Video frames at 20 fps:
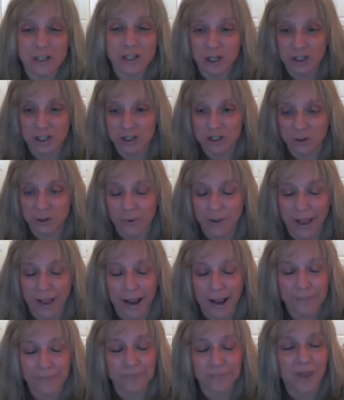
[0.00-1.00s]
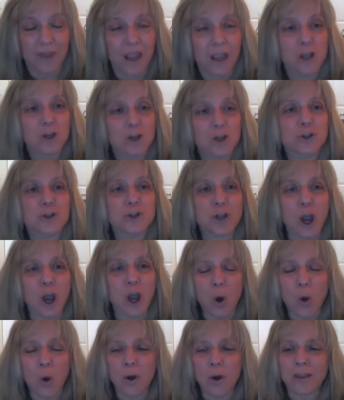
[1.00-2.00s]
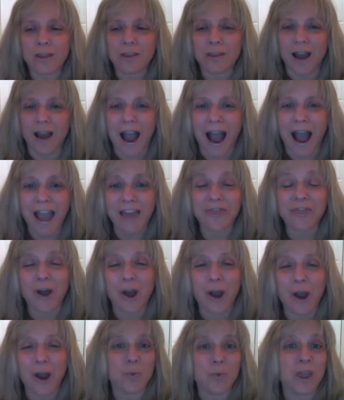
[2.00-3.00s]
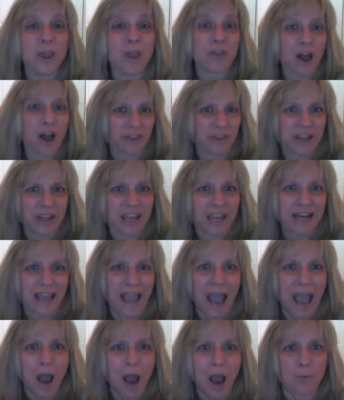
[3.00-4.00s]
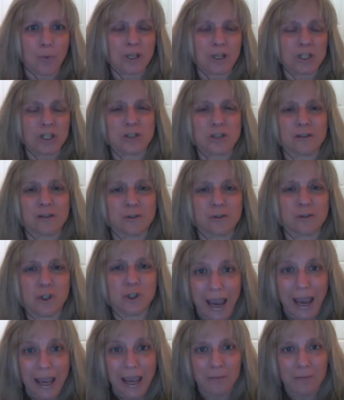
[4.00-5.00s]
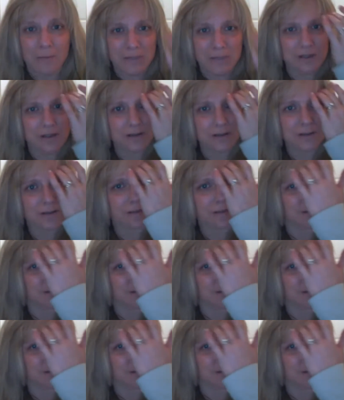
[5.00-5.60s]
she's doing that, so we thought the kitty hat was James.